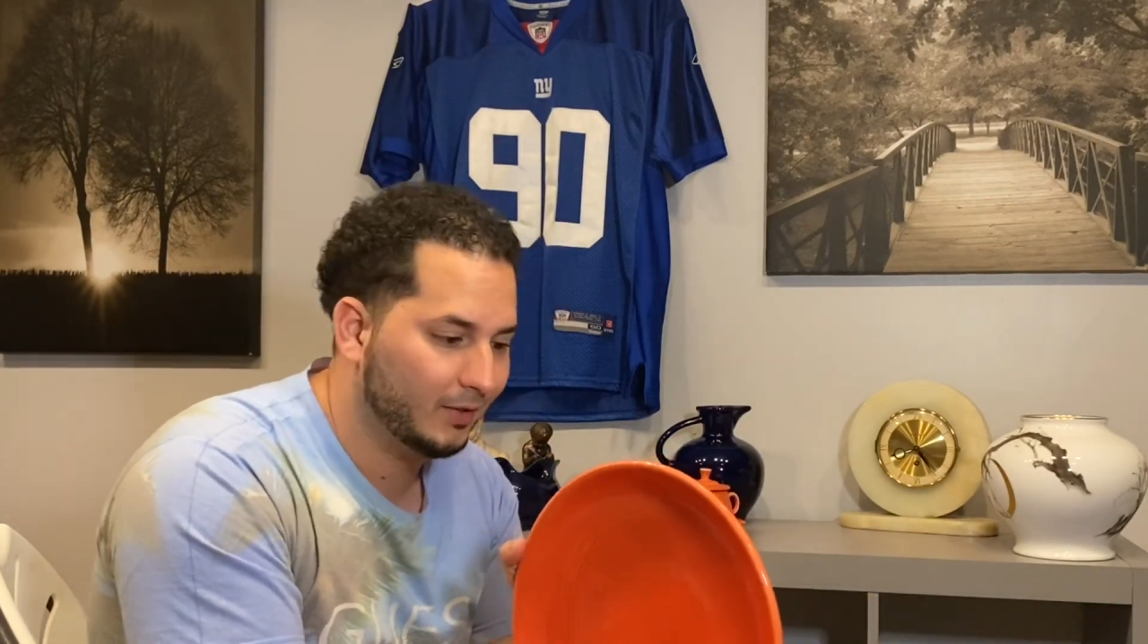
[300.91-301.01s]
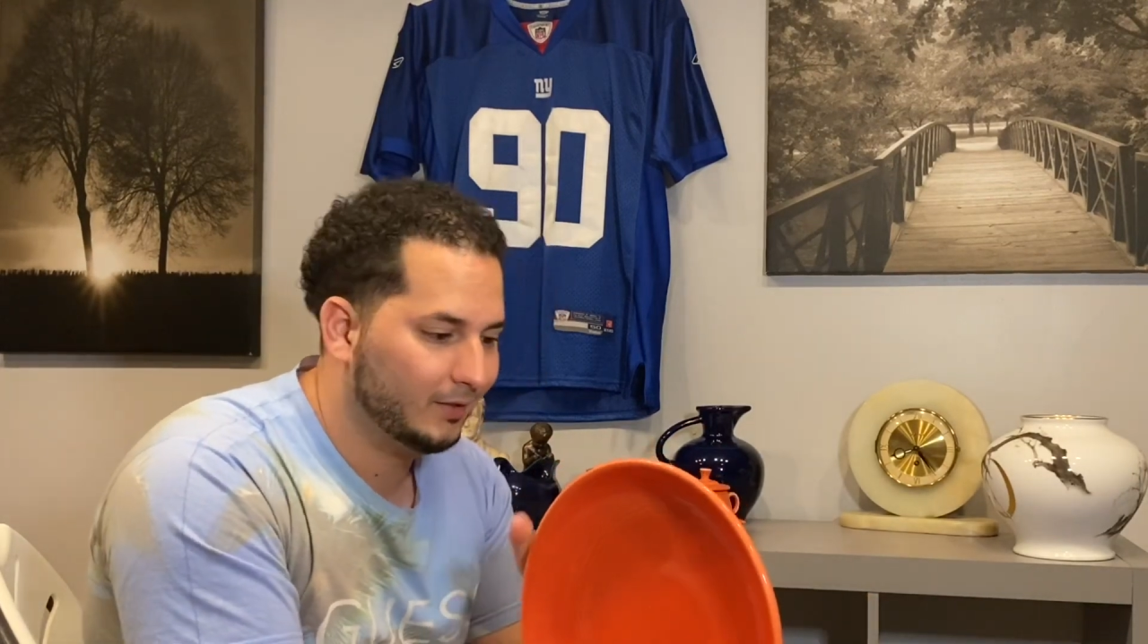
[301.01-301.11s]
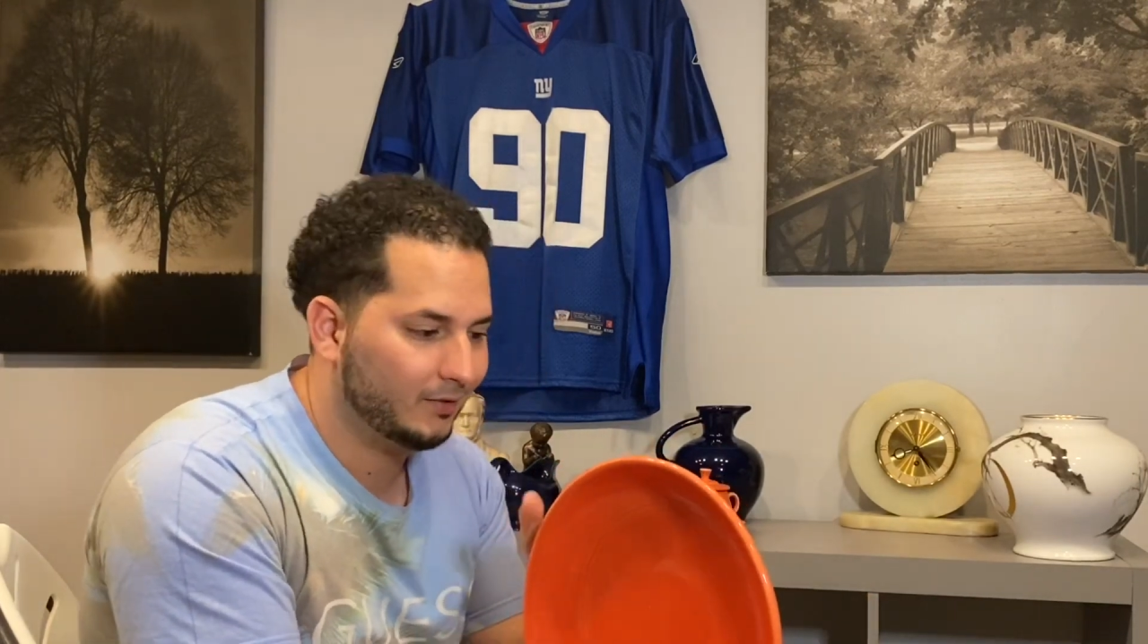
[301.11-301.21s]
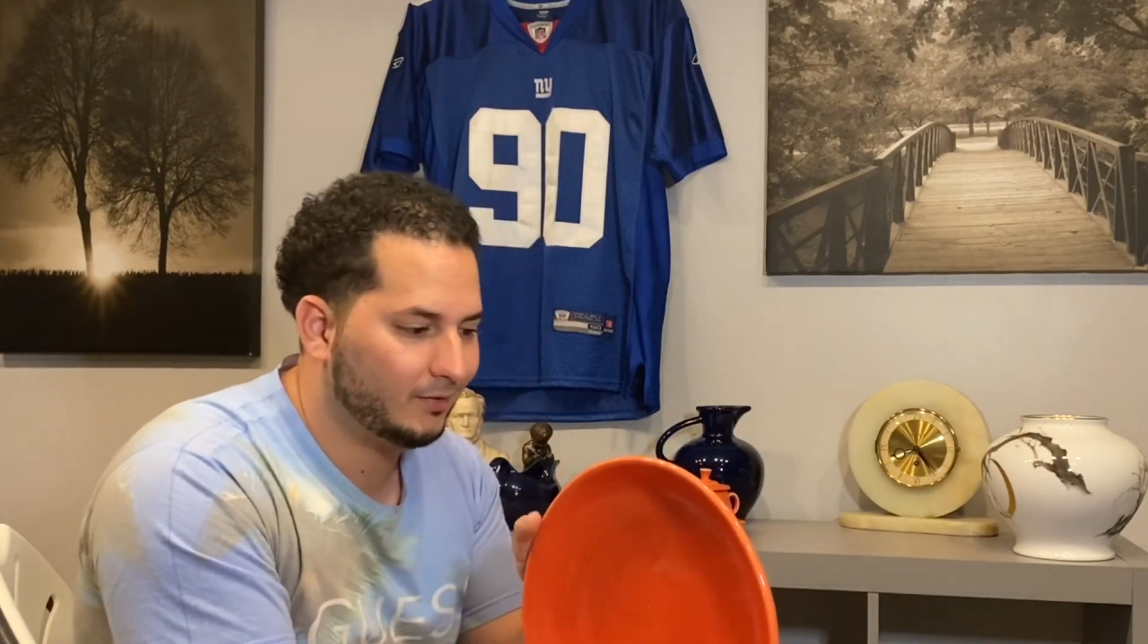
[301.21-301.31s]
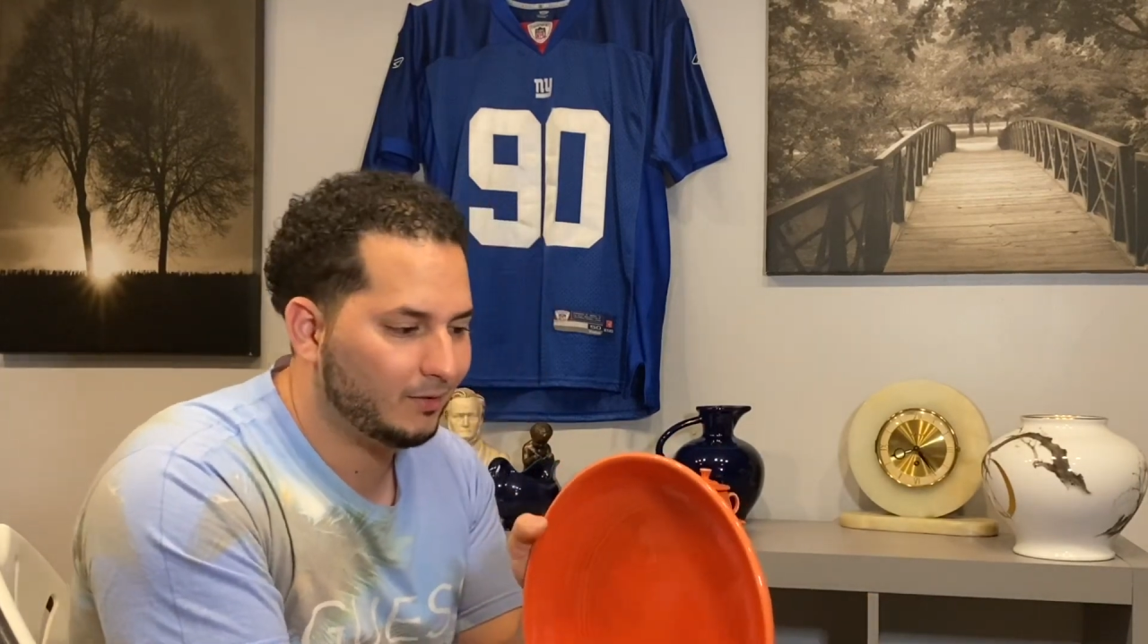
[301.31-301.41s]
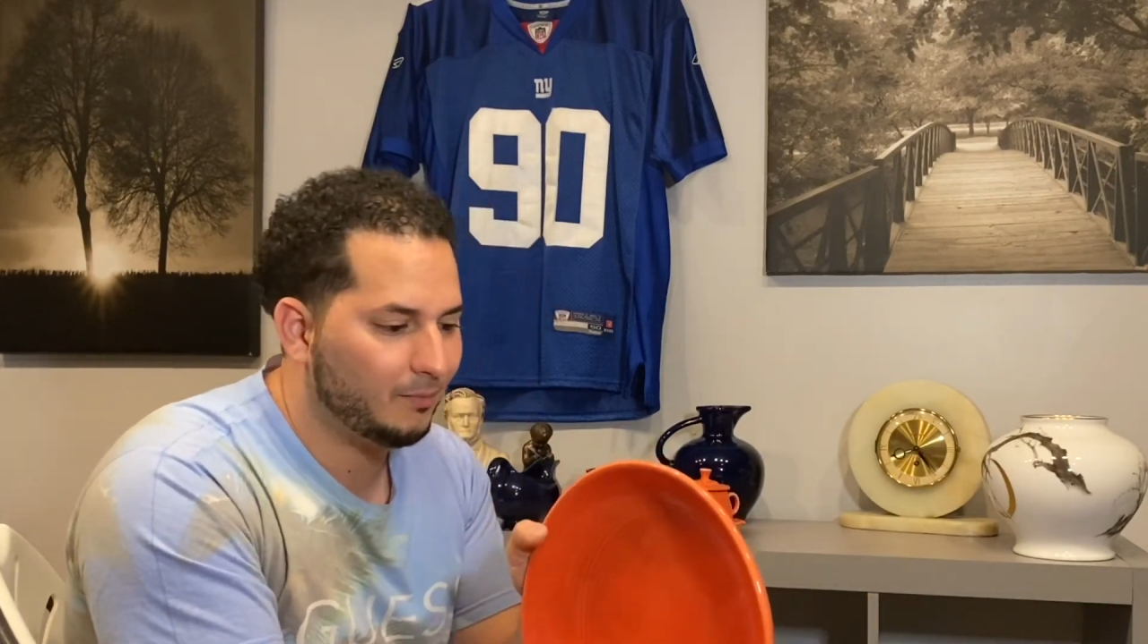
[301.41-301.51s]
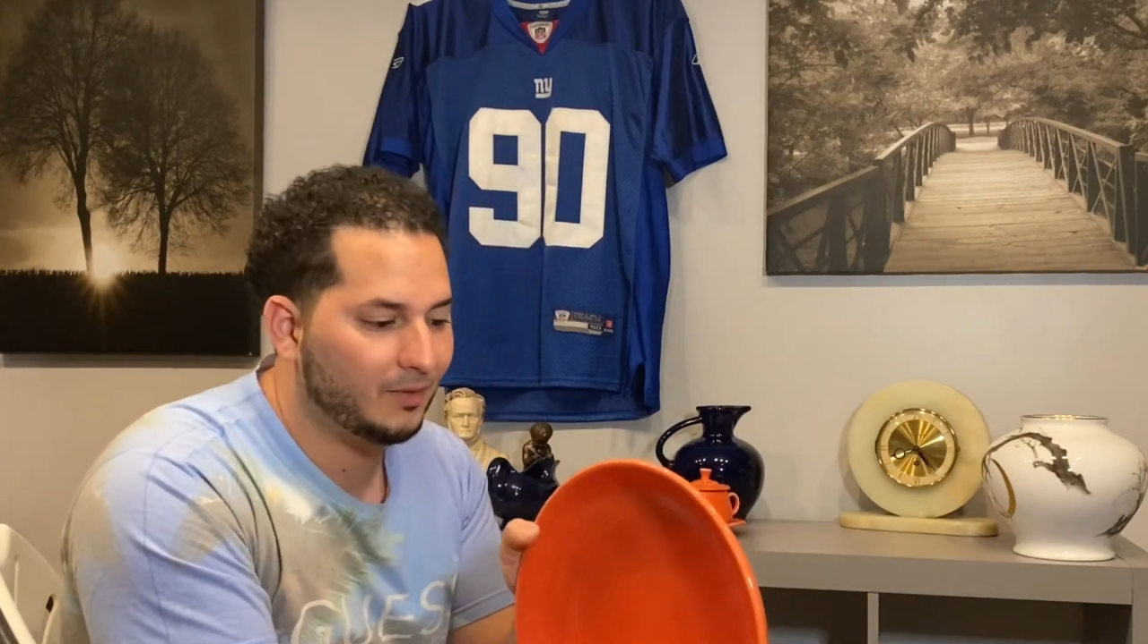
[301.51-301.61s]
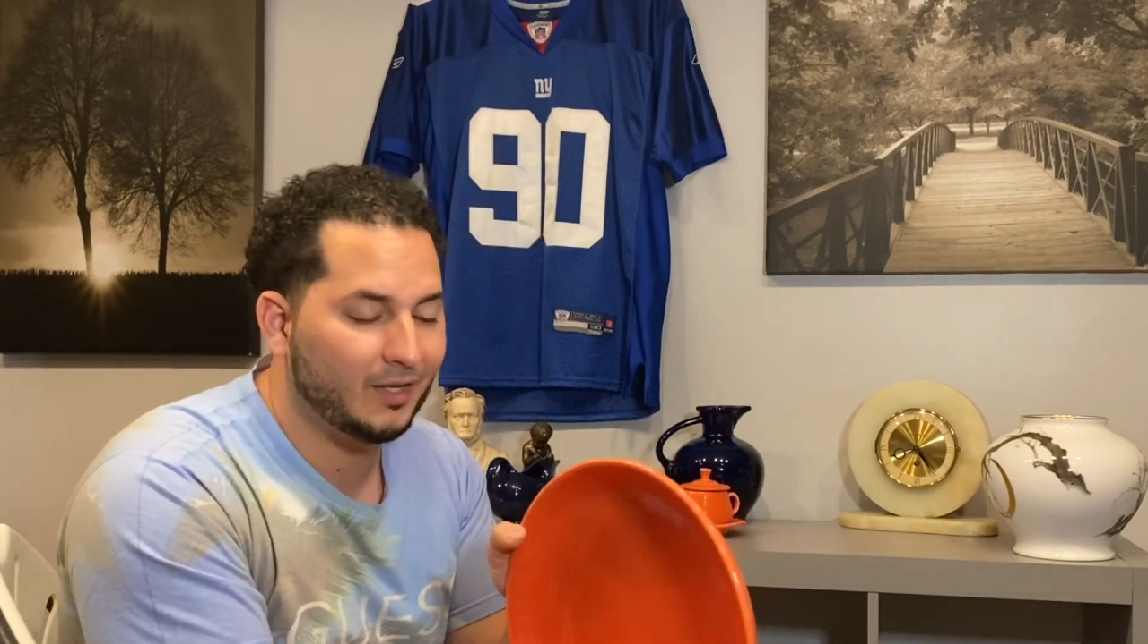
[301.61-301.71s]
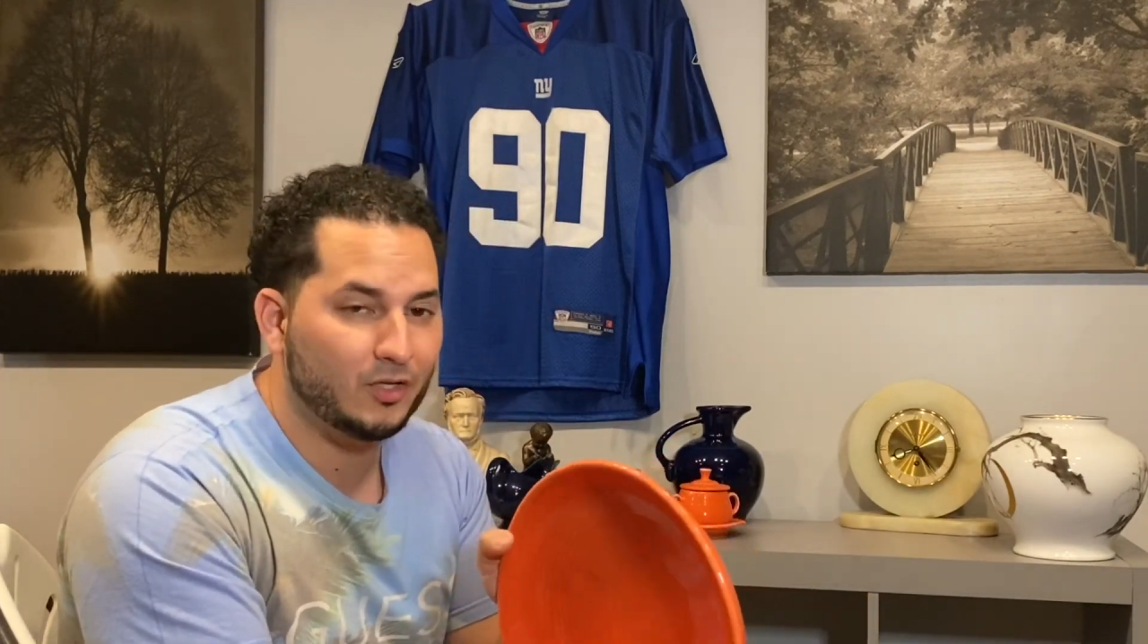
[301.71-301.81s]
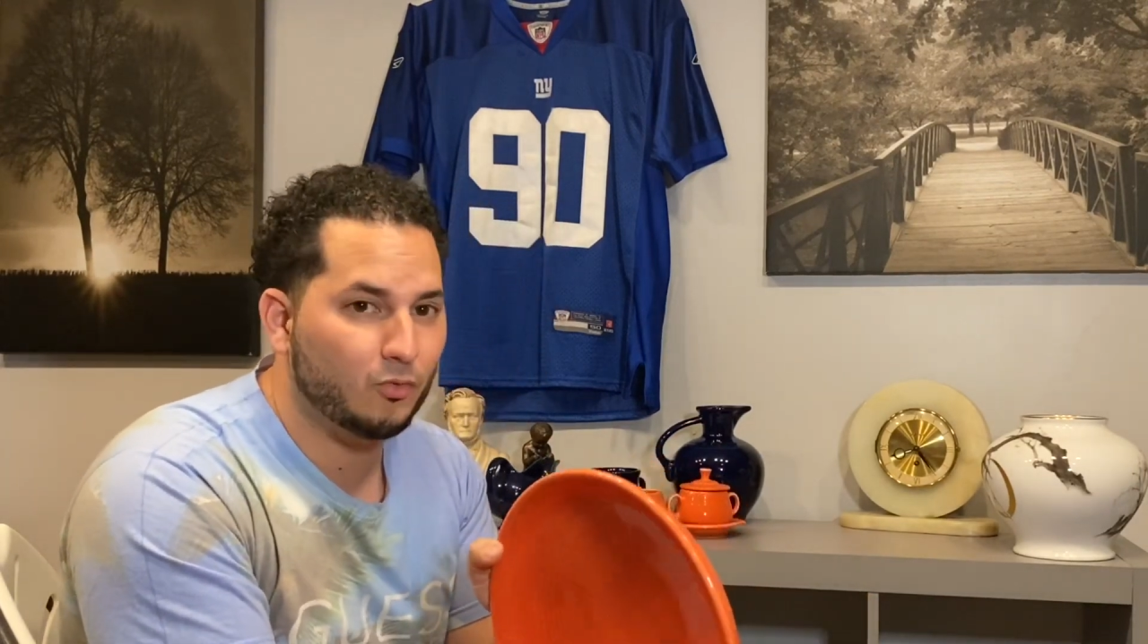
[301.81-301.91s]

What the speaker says: This is something that you